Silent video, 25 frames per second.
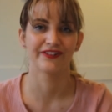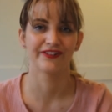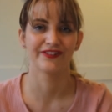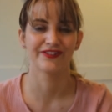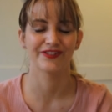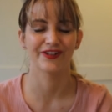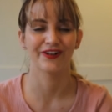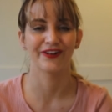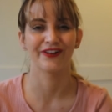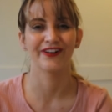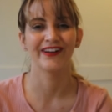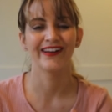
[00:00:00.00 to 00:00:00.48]

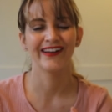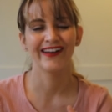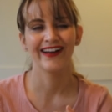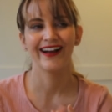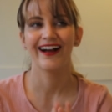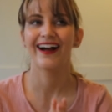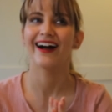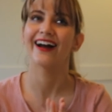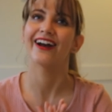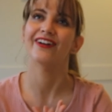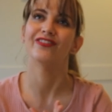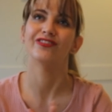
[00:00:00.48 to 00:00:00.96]
So
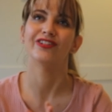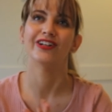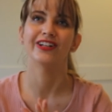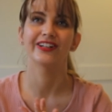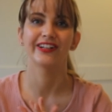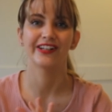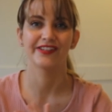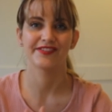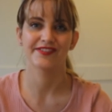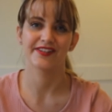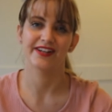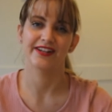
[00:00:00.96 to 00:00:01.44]
I
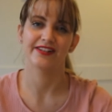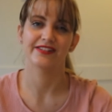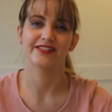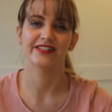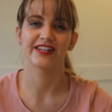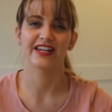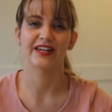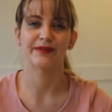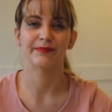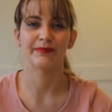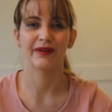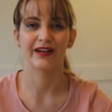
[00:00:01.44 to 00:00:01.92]
really started to
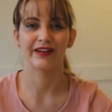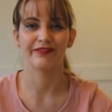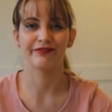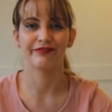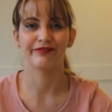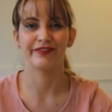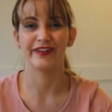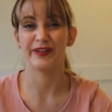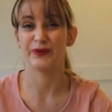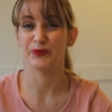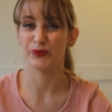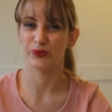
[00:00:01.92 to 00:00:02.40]
get my
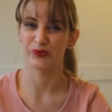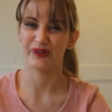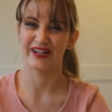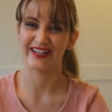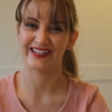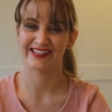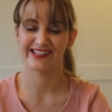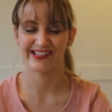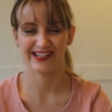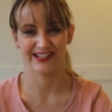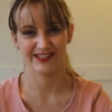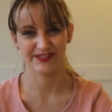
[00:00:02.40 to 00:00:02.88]
feet
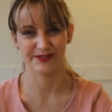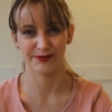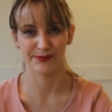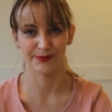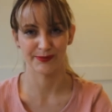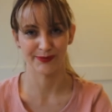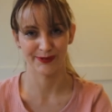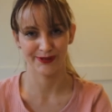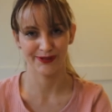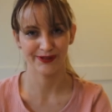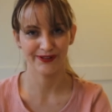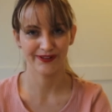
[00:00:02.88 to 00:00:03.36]
wet, as it
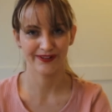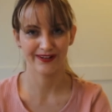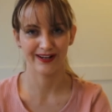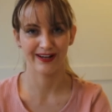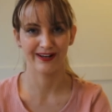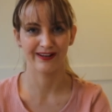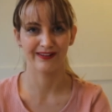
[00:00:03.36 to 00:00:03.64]
were,